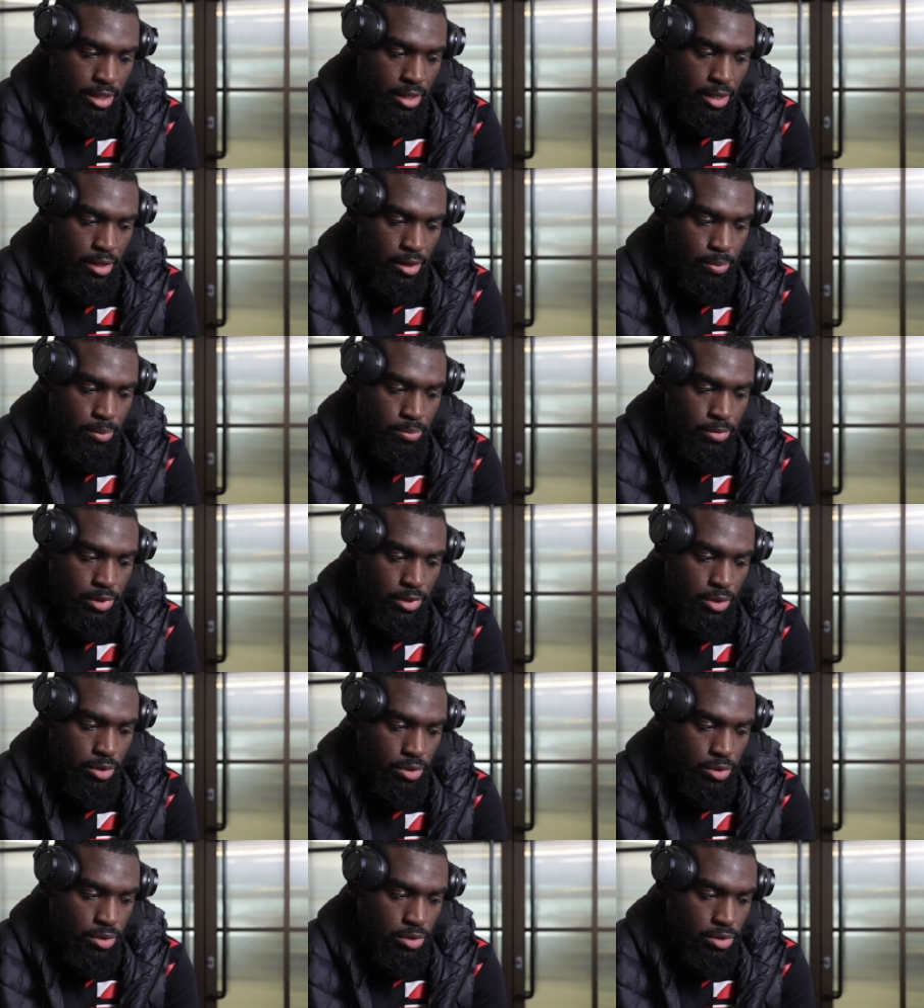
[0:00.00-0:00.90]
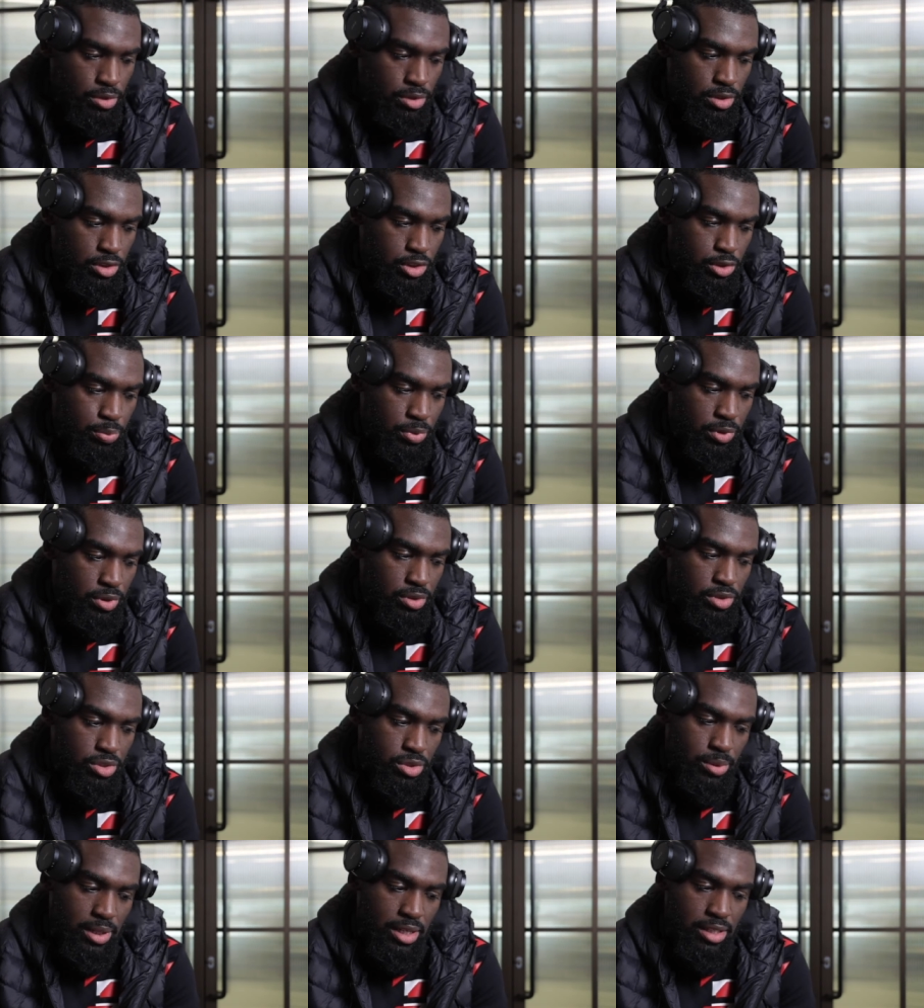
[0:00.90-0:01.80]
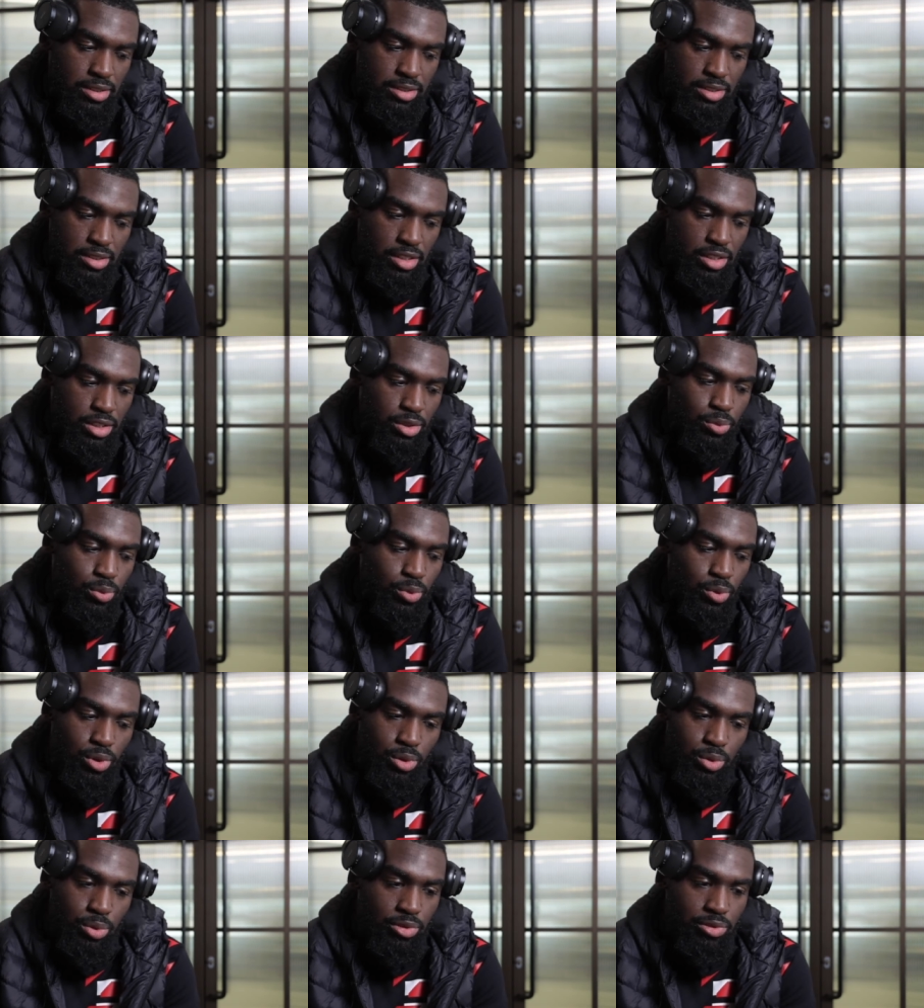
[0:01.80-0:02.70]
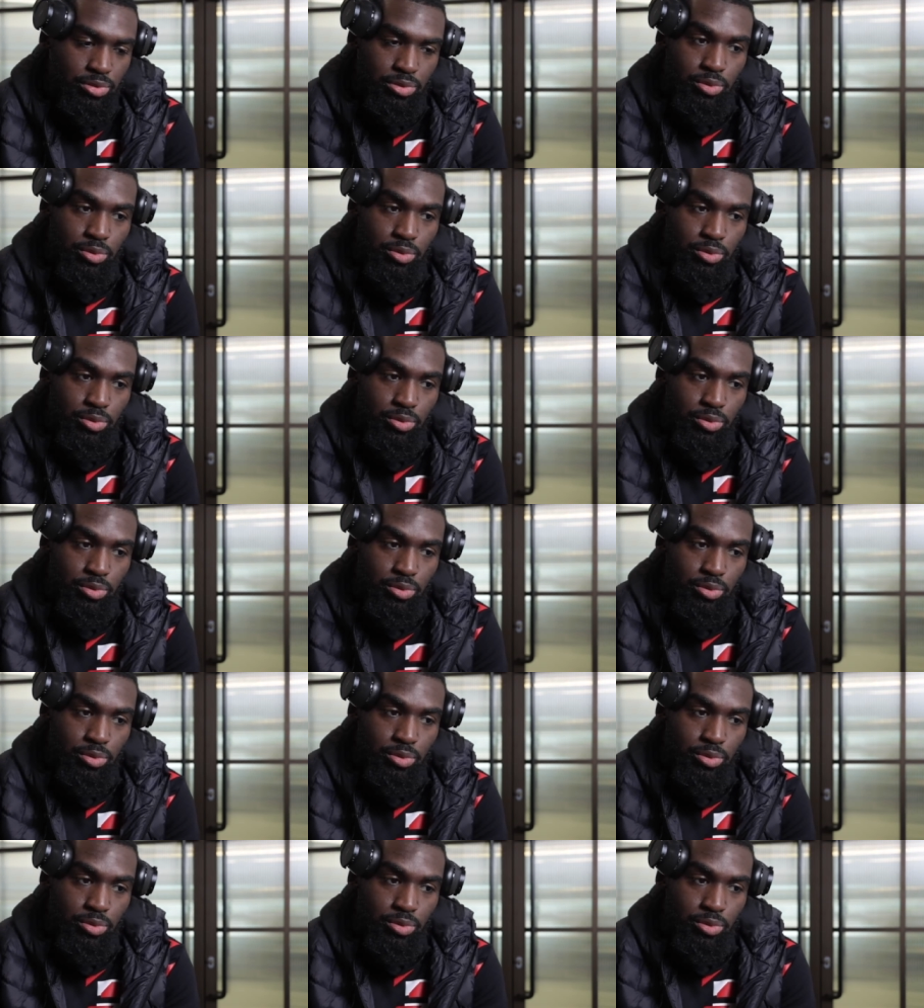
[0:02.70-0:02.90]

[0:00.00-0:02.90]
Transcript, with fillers: um, the the spirituality that you walk with.